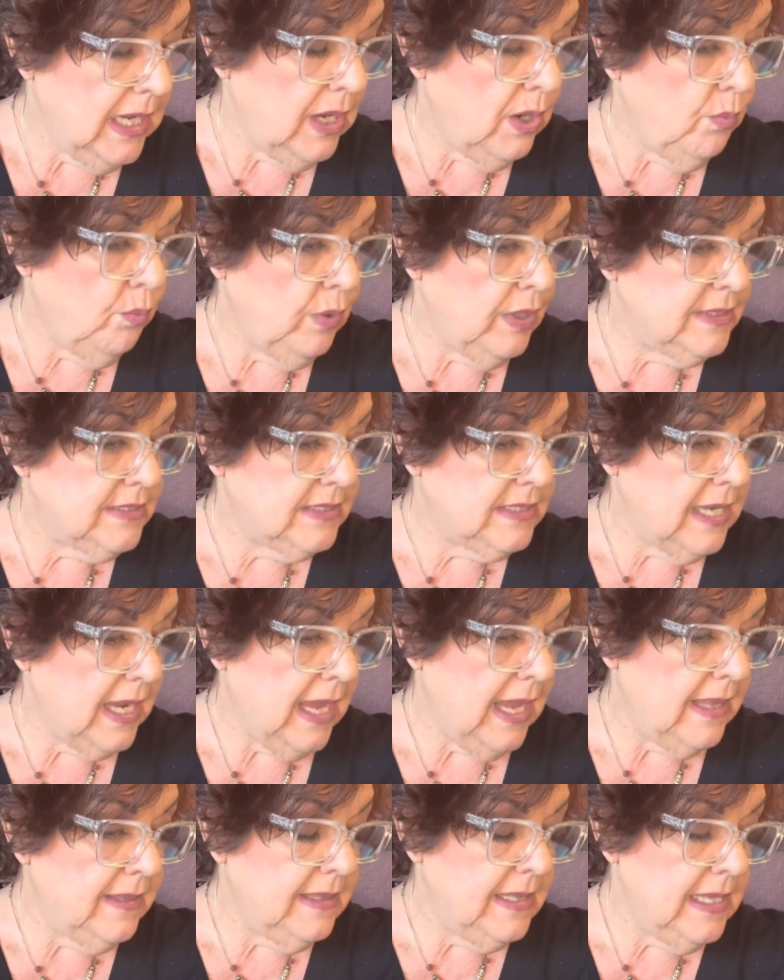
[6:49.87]
was,
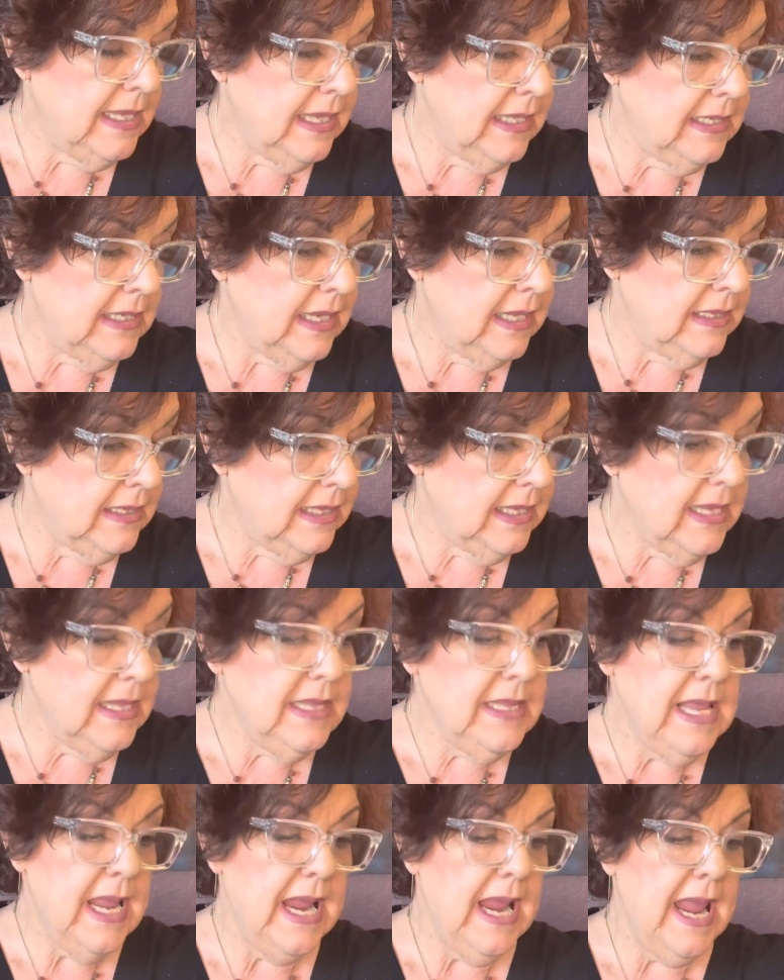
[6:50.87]
and then
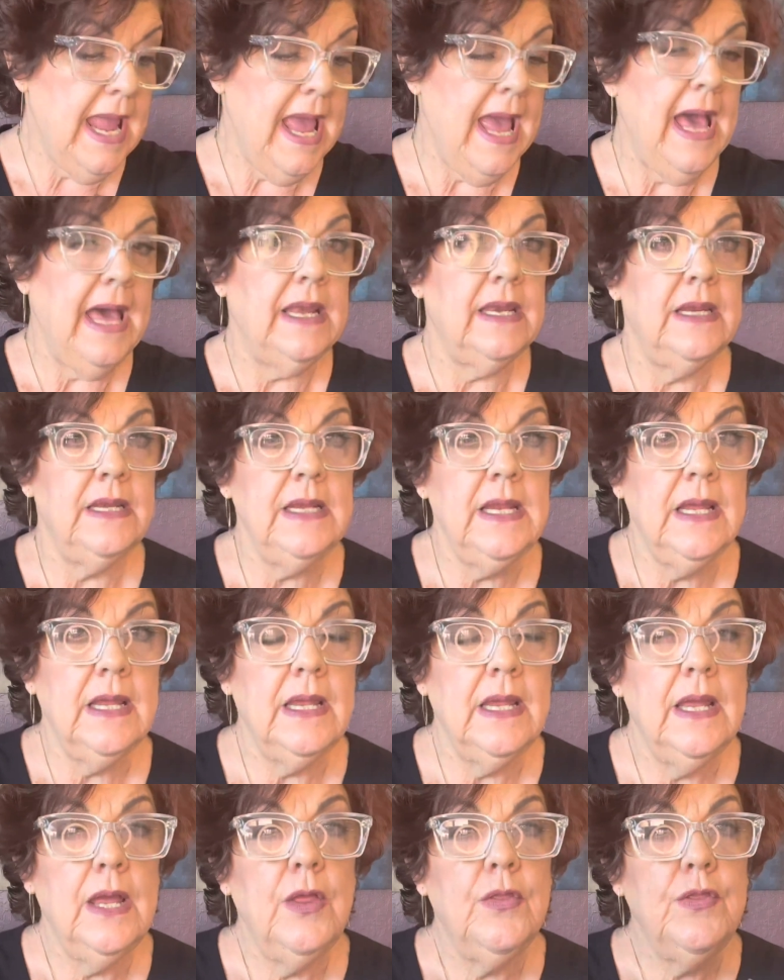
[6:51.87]
they added
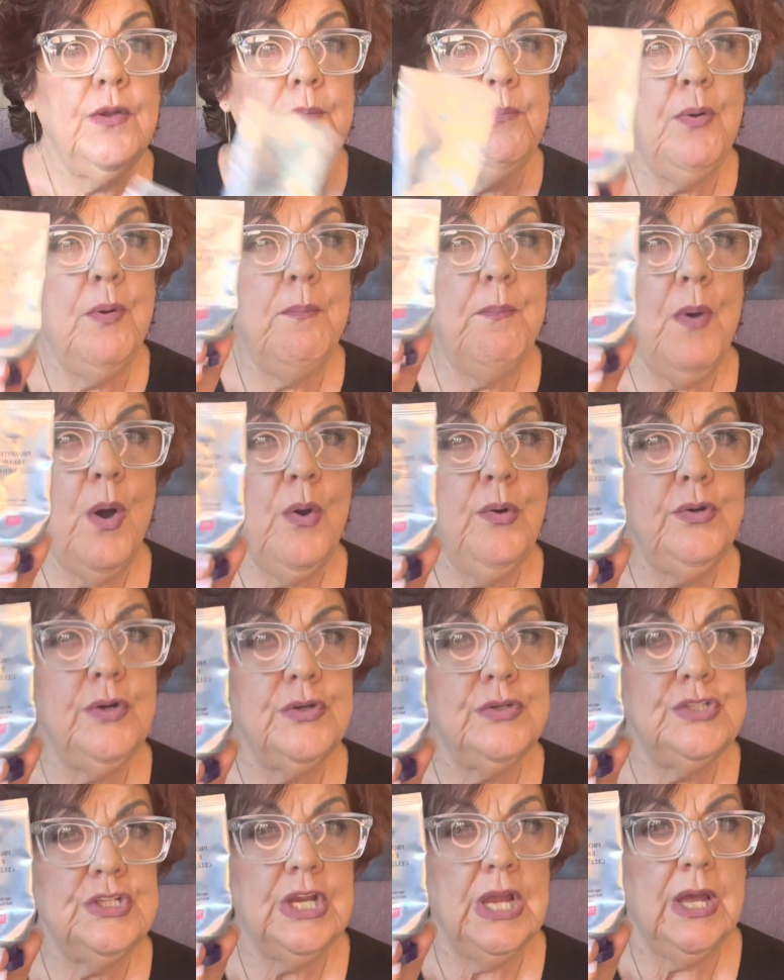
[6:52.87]
the promoter
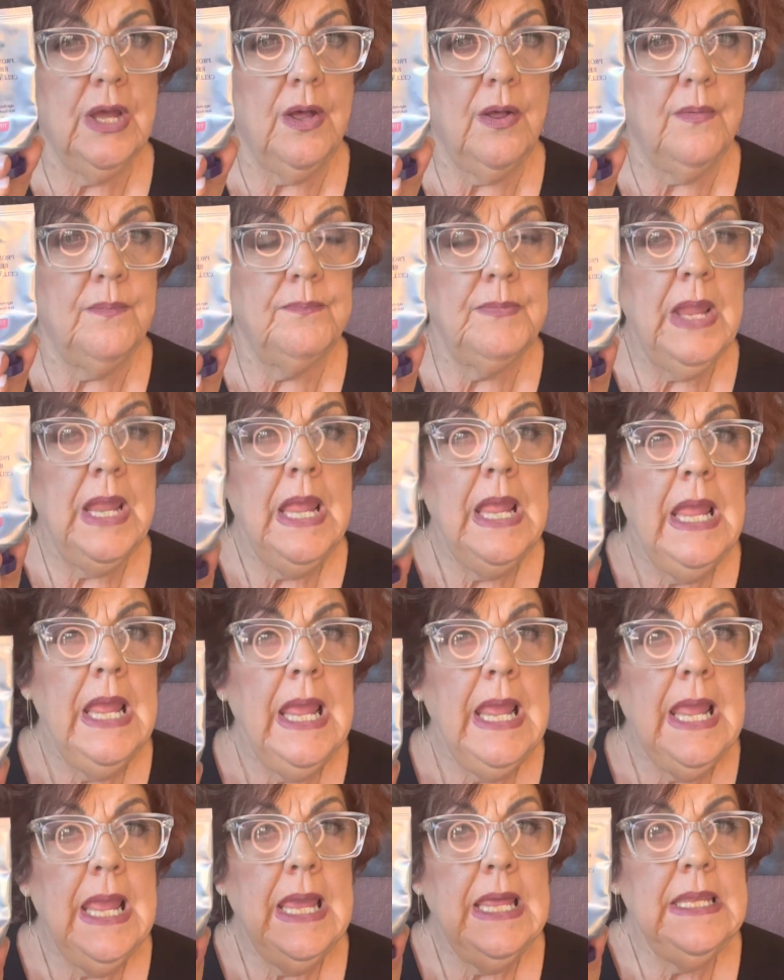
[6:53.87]
gel,
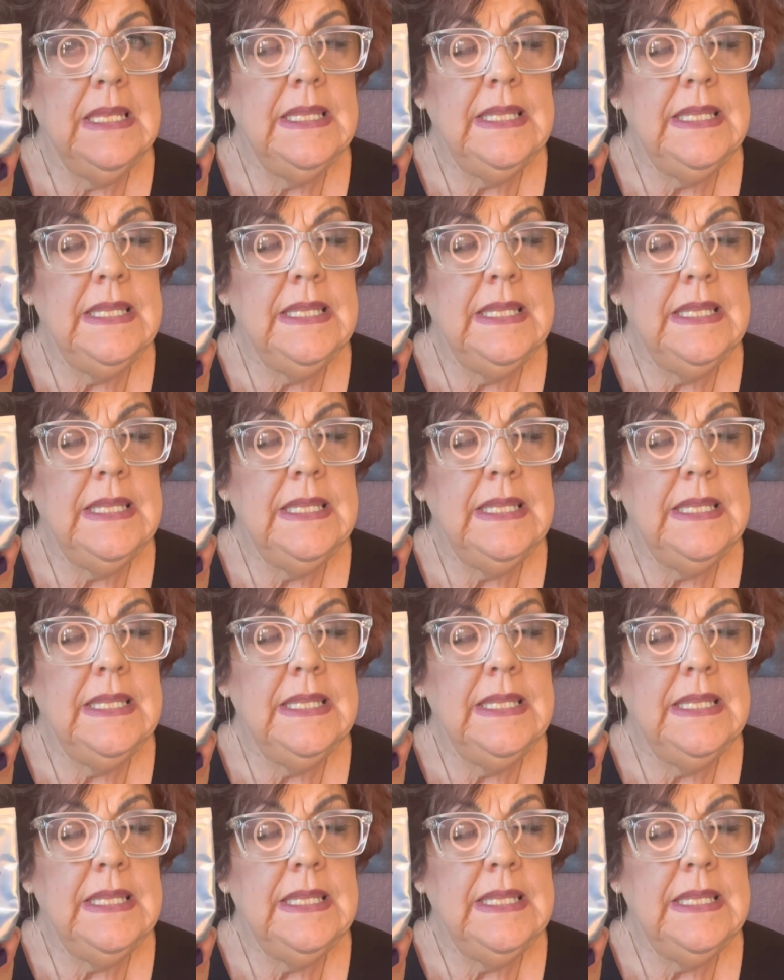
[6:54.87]
and